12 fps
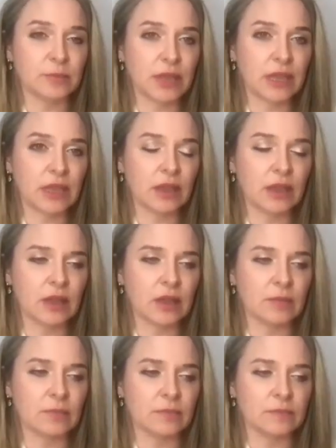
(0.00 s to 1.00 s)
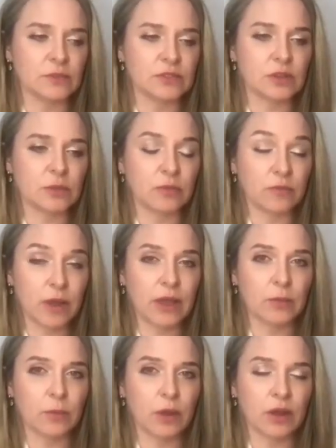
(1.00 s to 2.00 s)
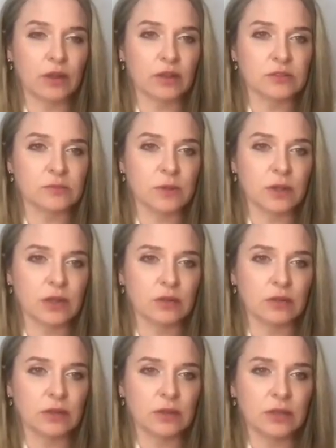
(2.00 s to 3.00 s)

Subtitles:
me to some of my work as well.